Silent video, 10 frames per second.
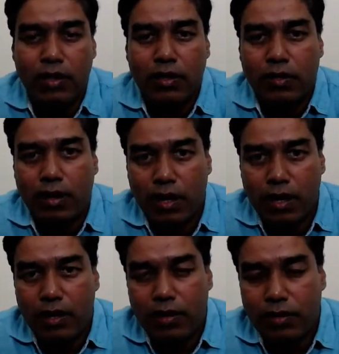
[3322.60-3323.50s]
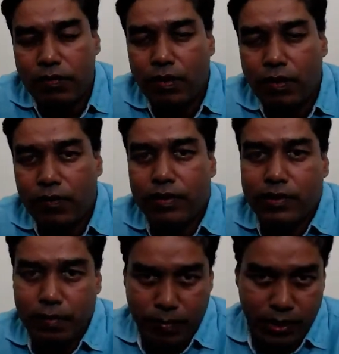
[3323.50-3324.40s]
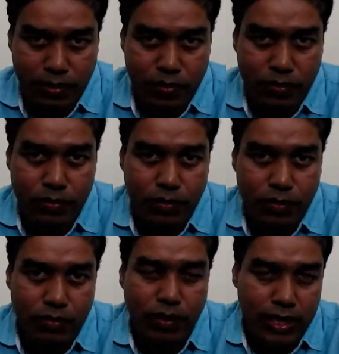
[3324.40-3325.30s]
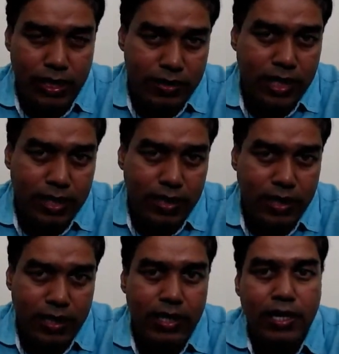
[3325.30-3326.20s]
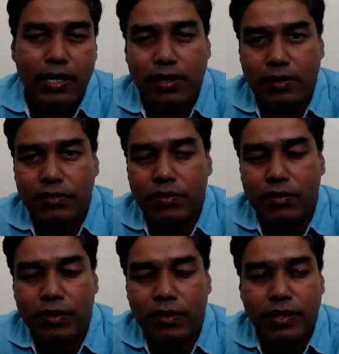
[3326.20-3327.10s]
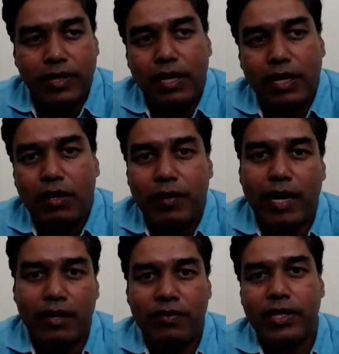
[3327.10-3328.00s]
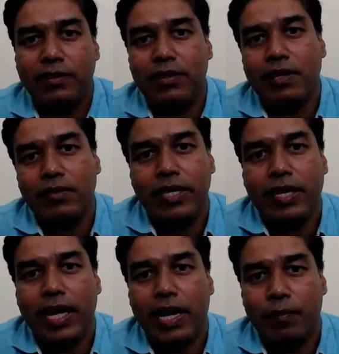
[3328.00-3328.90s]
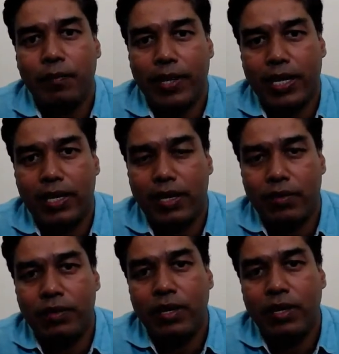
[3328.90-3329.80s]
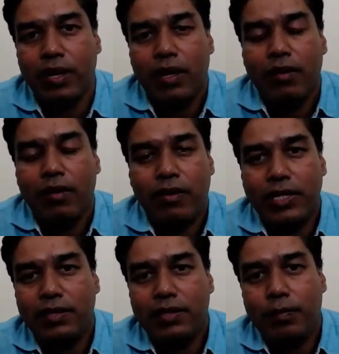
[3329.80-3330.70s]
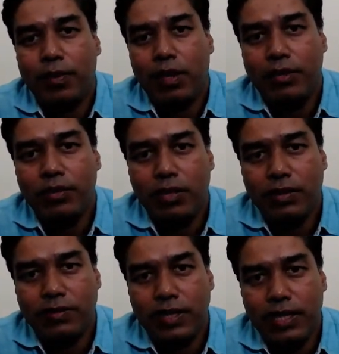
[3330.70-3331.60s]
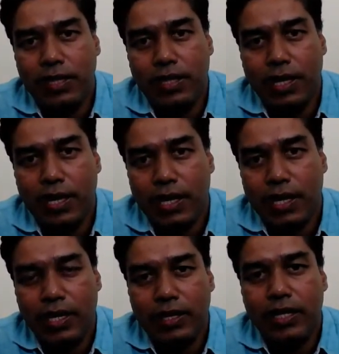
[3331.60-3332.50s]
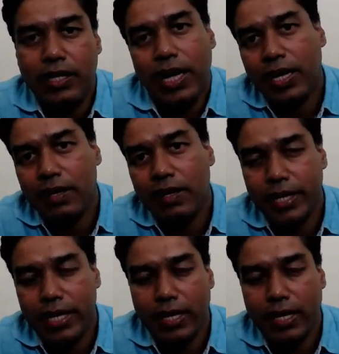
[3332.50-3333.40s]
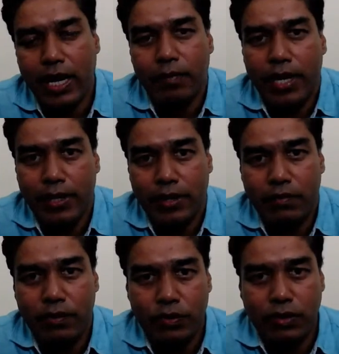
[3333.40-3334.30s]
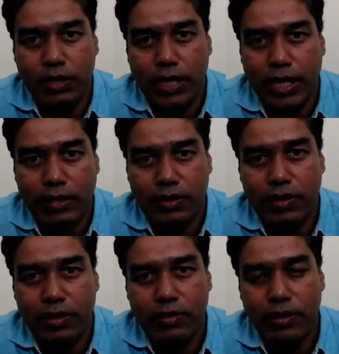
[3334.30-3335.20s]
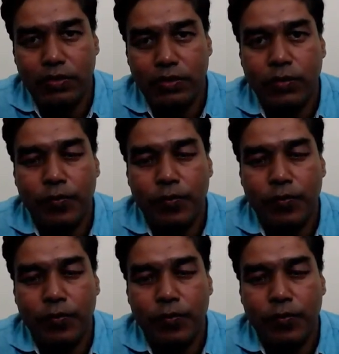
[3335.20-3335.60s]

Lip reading: for somebody to understand clearly. So for the sake of clarification, we try and break it down. For example, you would have seen in the diagram that I might have used in the lectures, you